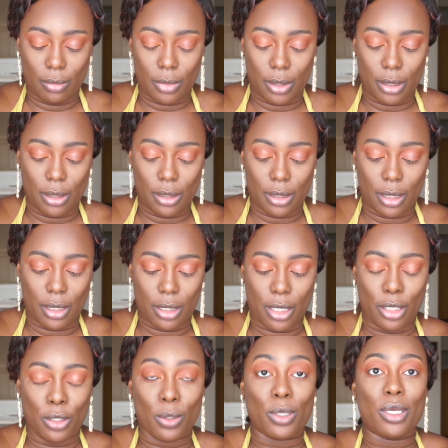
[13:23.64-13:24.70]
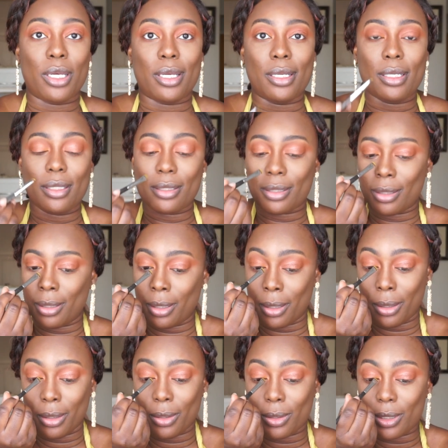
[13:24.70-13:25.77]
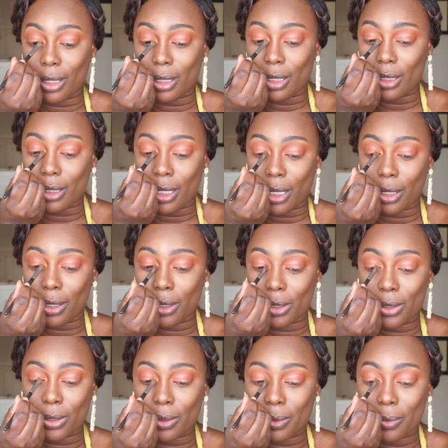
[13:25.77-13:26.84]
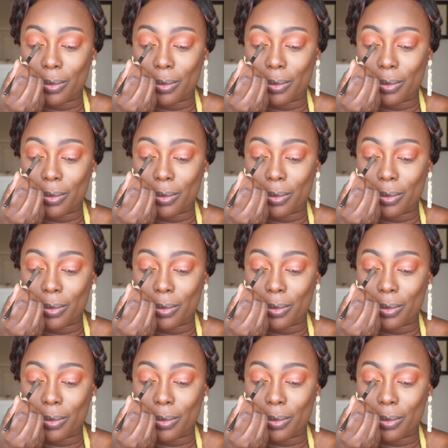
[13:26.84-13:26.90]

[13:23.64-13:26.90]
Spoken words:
At least I thought you could using these colors.